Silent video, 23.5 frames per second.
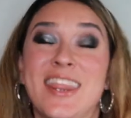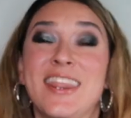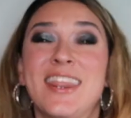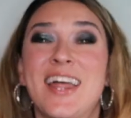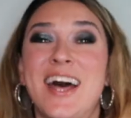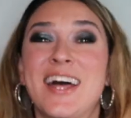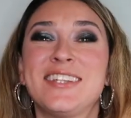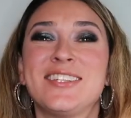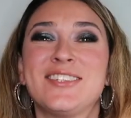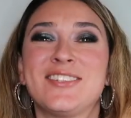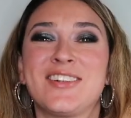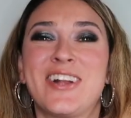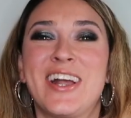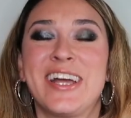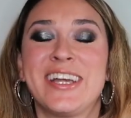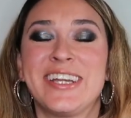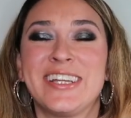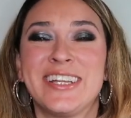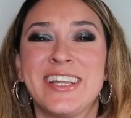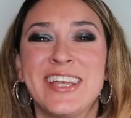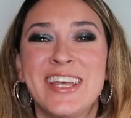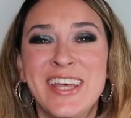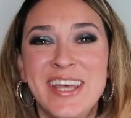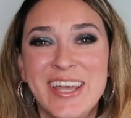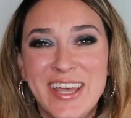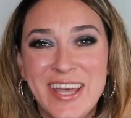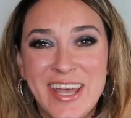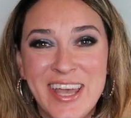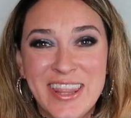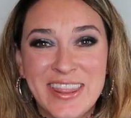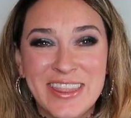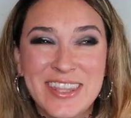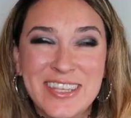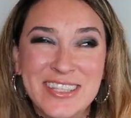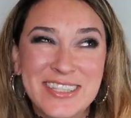That's right.
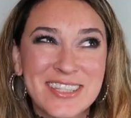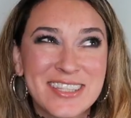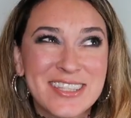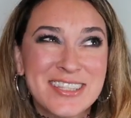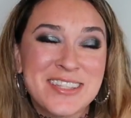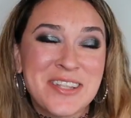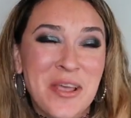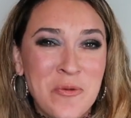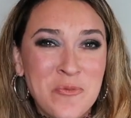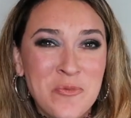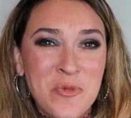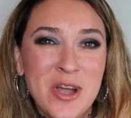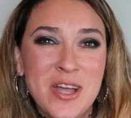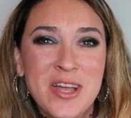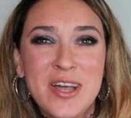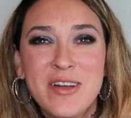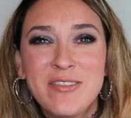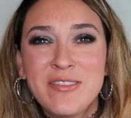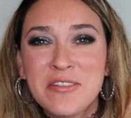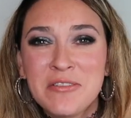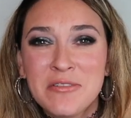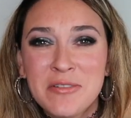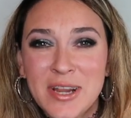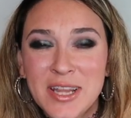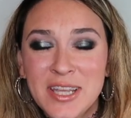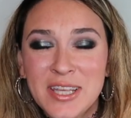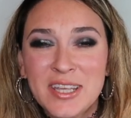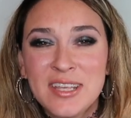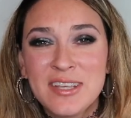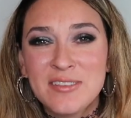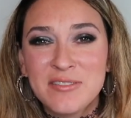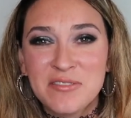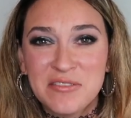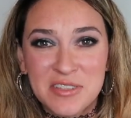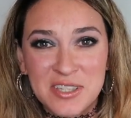This is somewhat of a
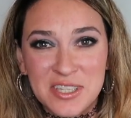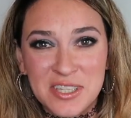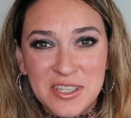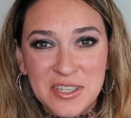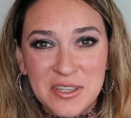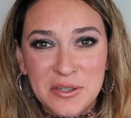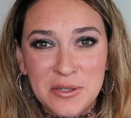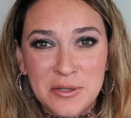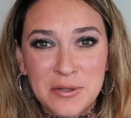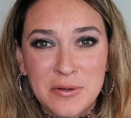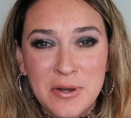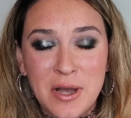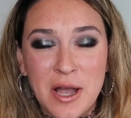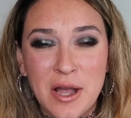ranking video.